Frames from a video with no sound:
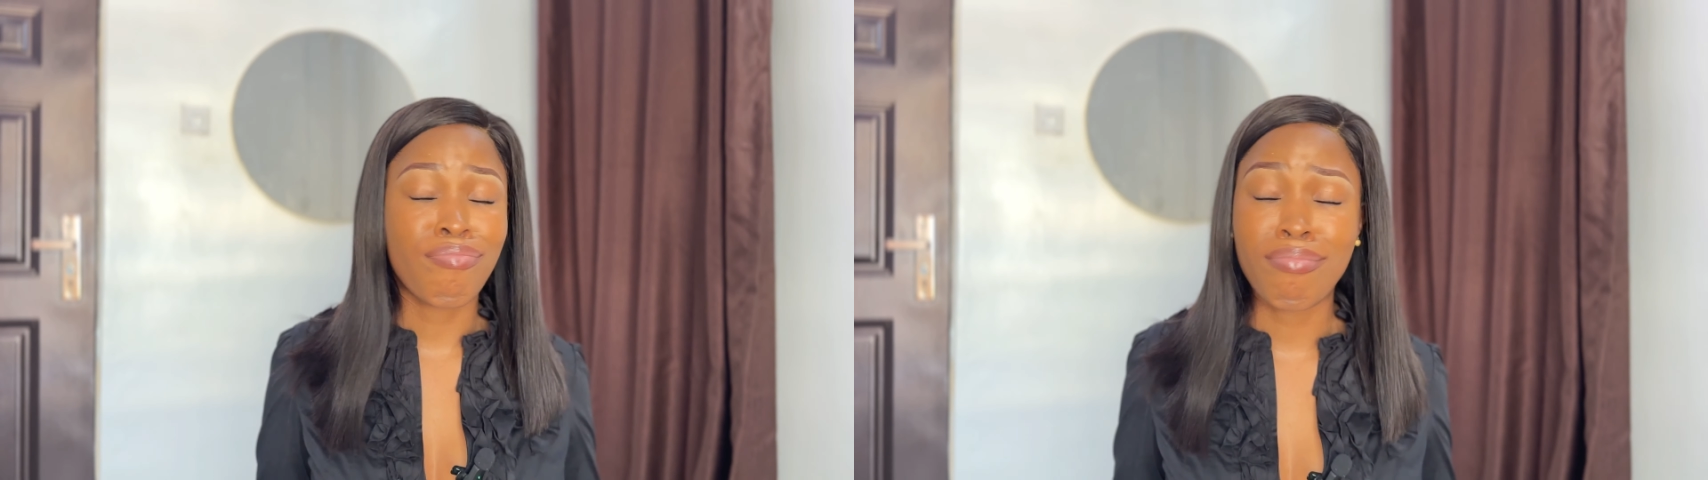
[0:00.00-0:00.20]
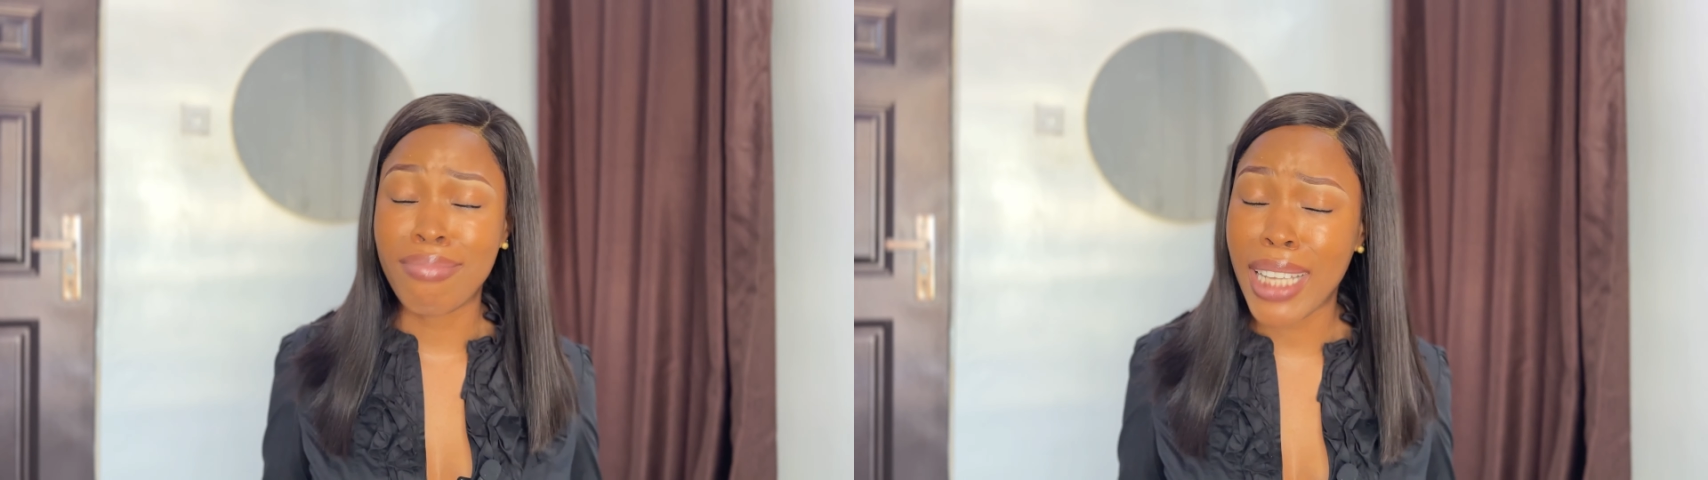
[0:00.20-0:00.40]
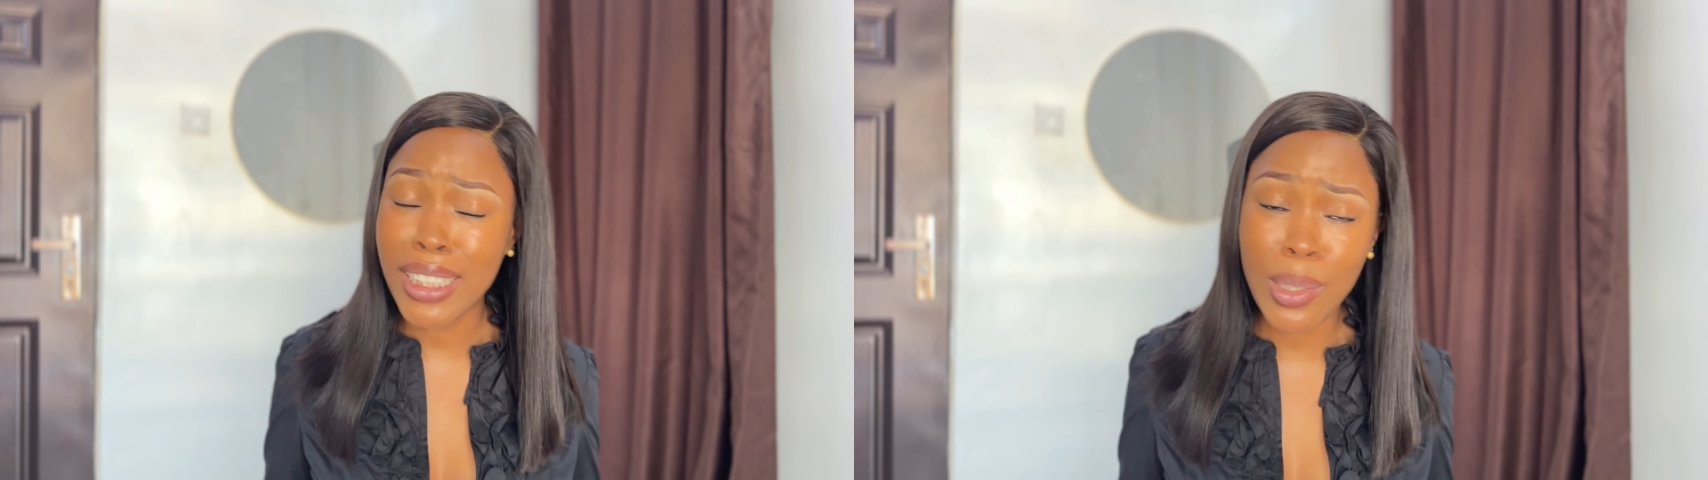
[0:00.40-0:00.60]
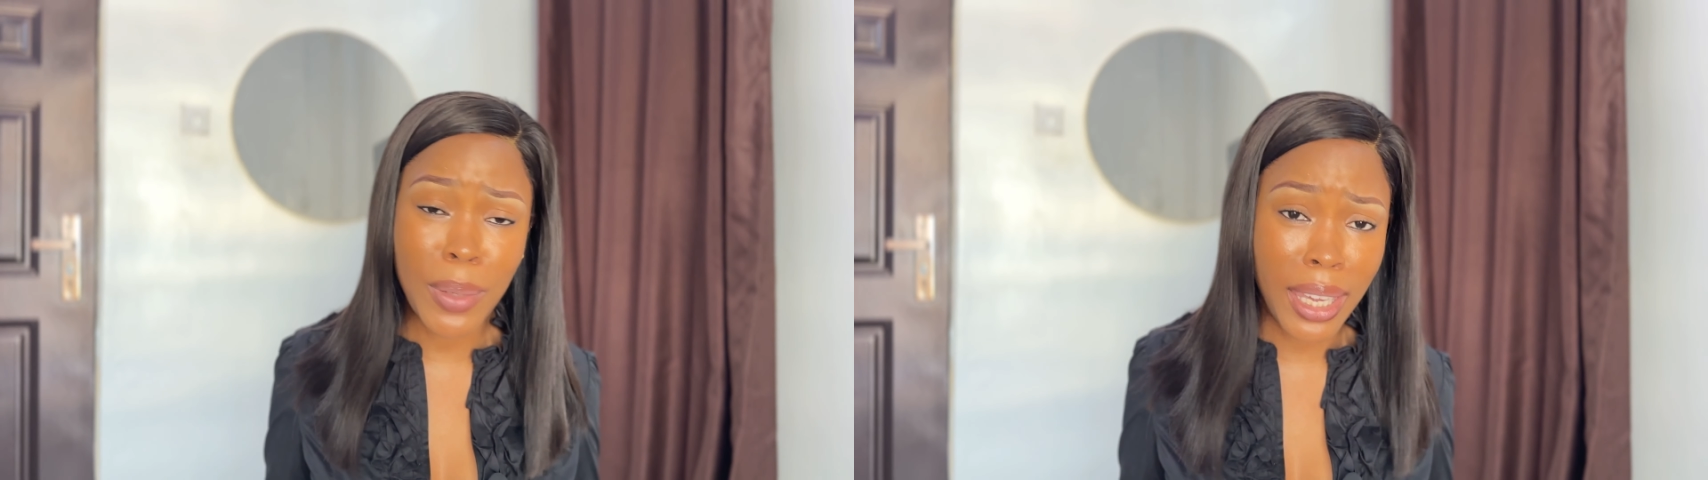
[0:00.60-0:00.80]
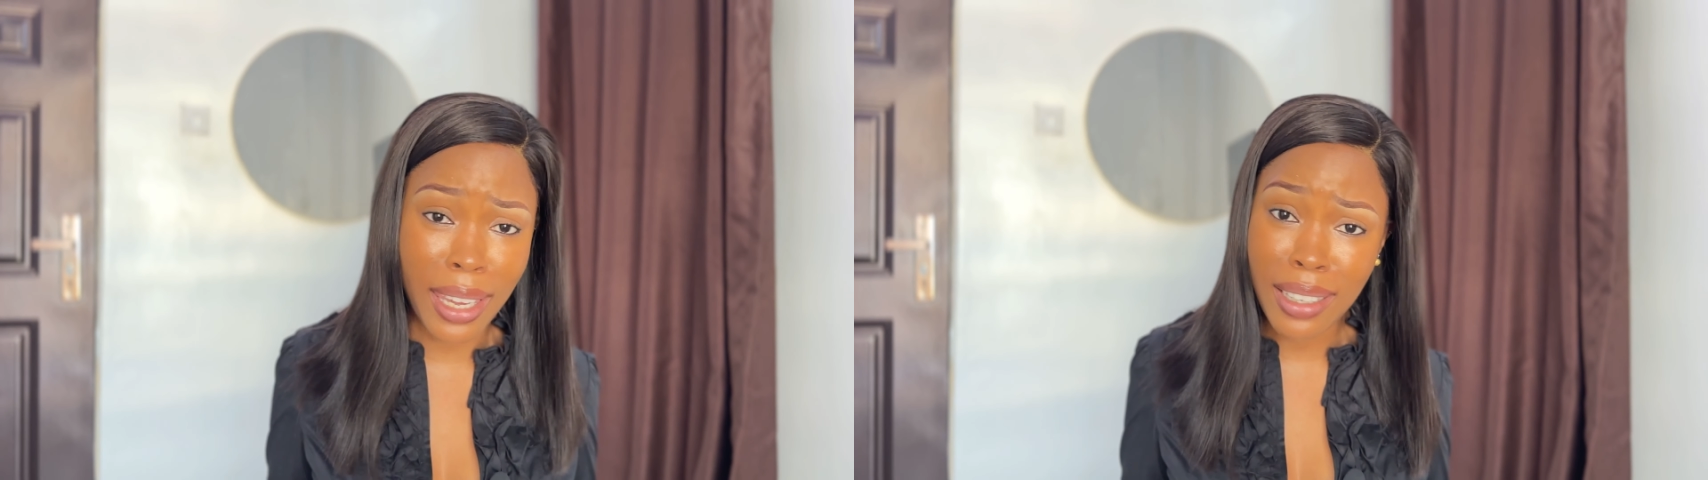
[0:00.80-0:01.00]
That's
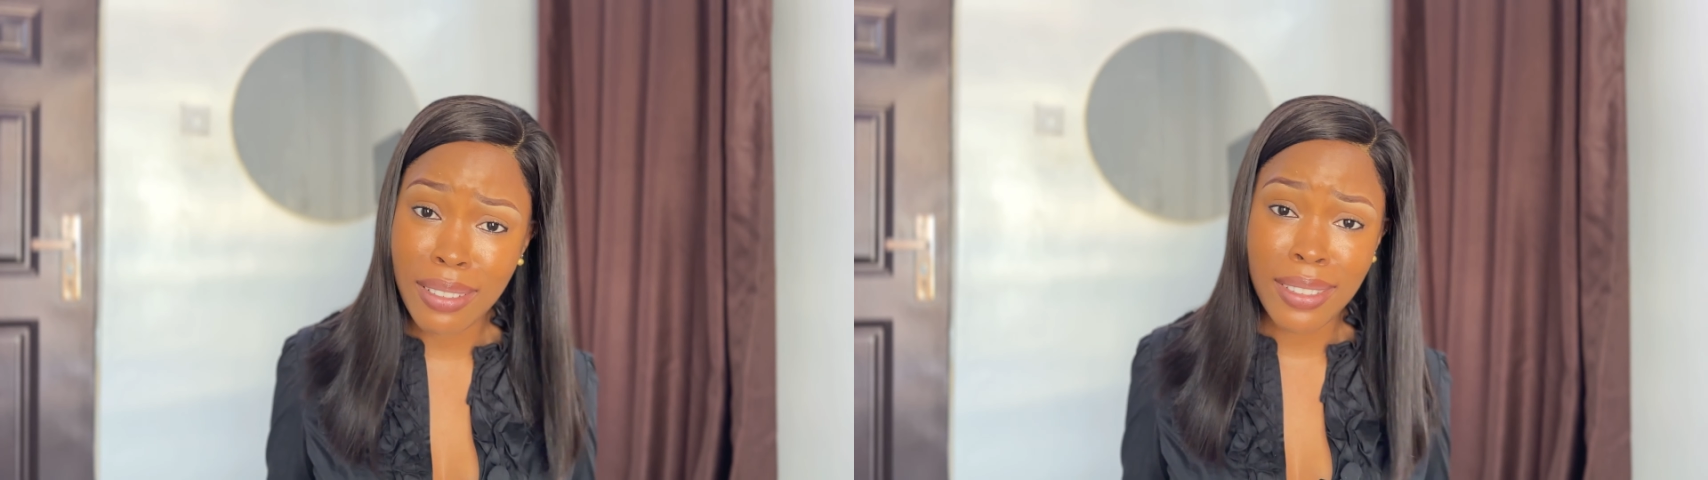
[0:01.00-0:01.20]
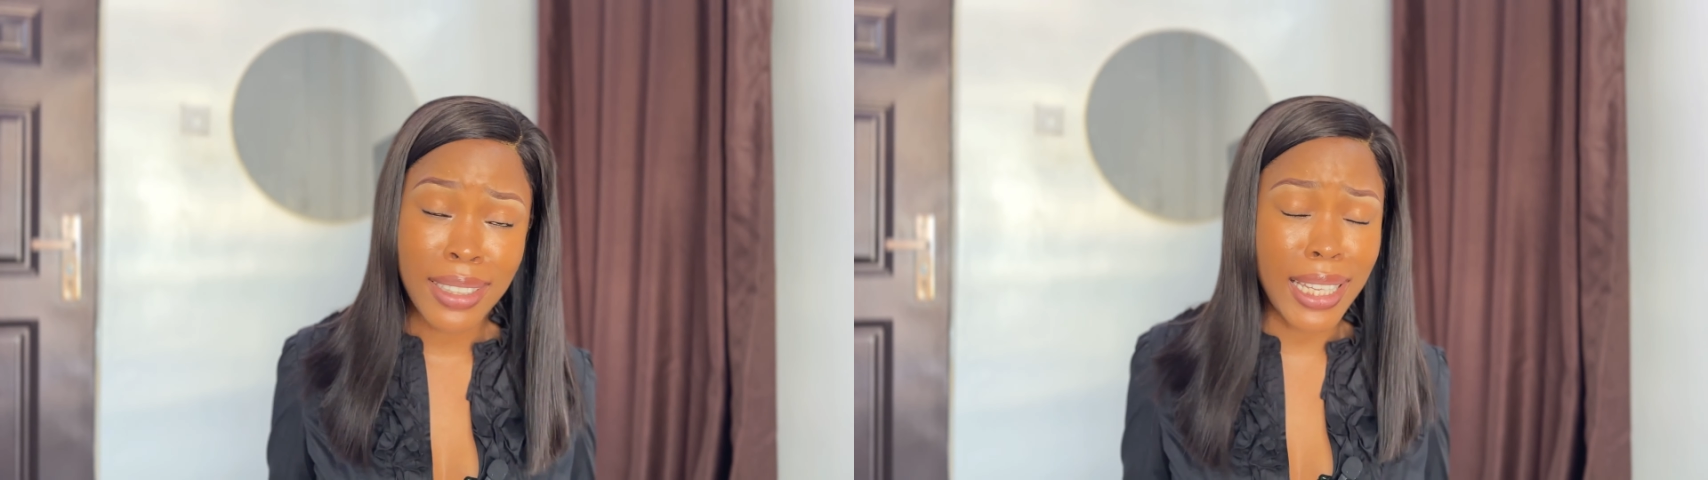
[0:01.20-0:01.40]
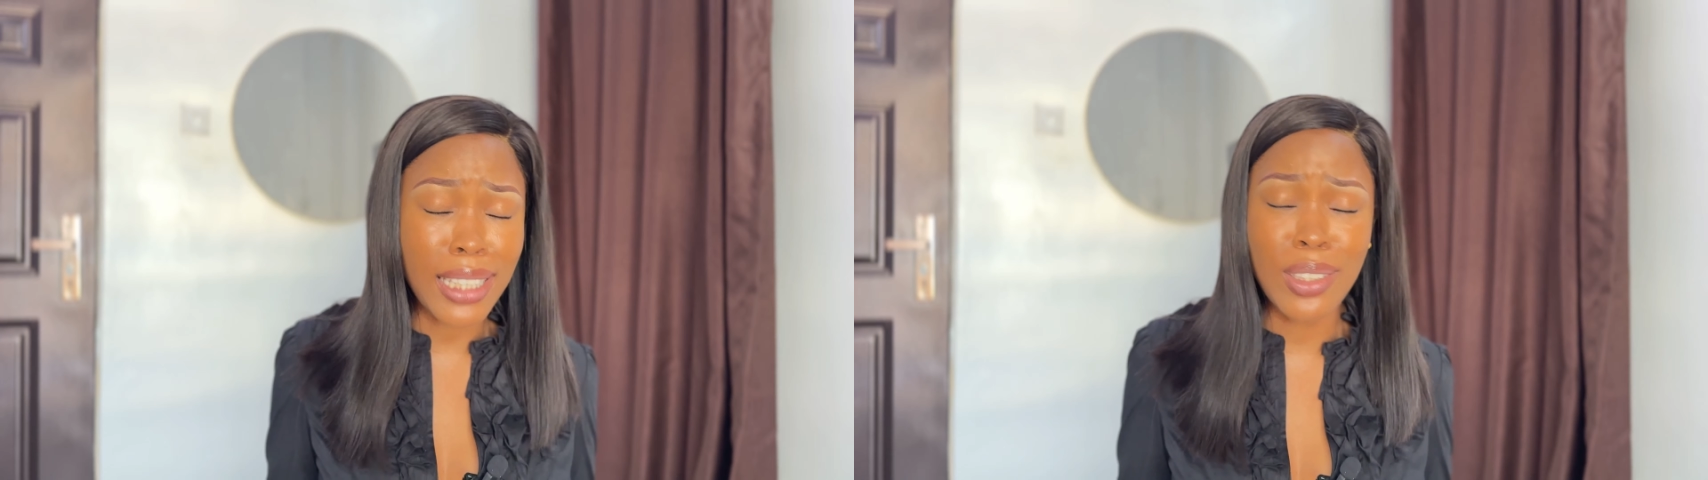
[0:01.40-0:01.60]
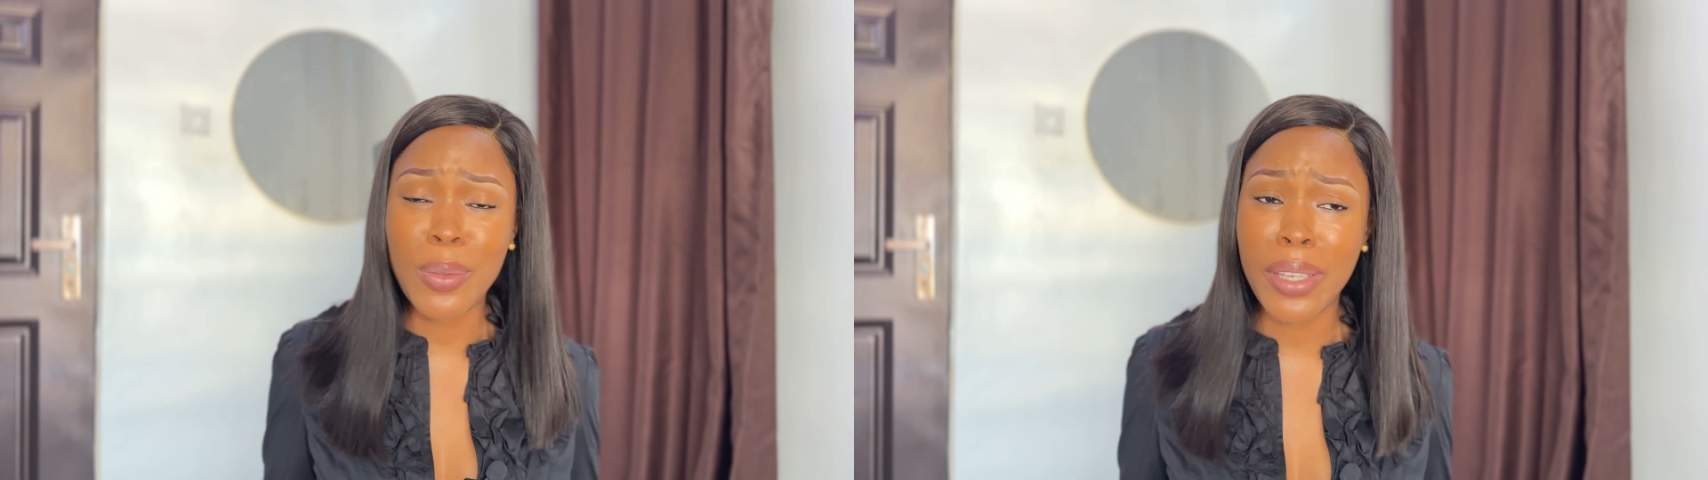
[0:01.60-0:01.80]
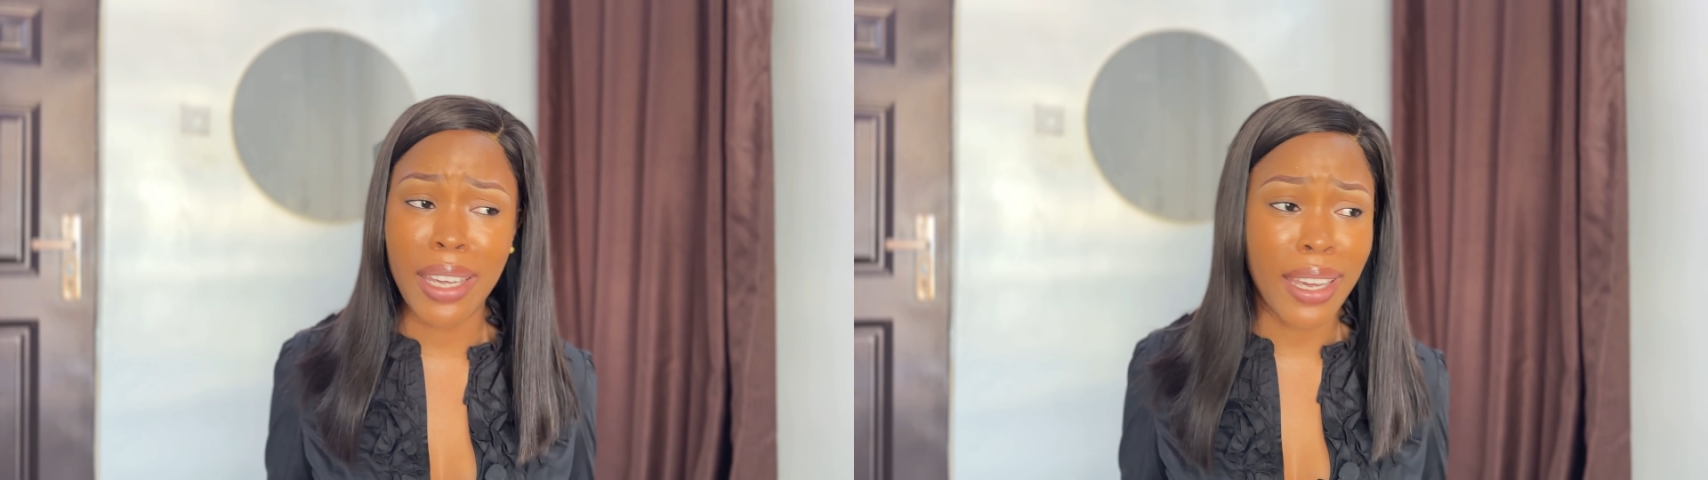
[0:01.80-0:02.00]
okay. That's okay.